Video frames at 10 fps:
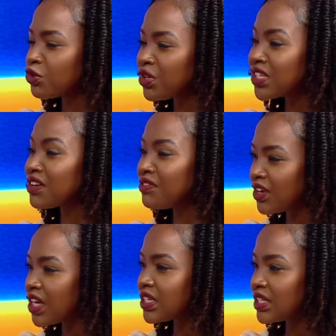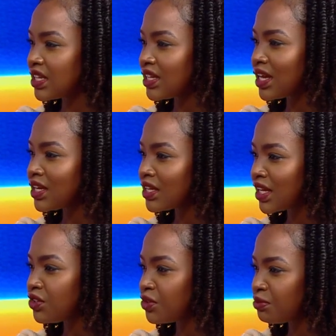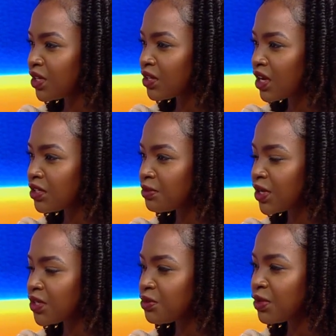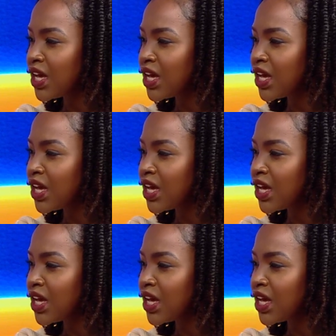risk averse than your male counterparts would be.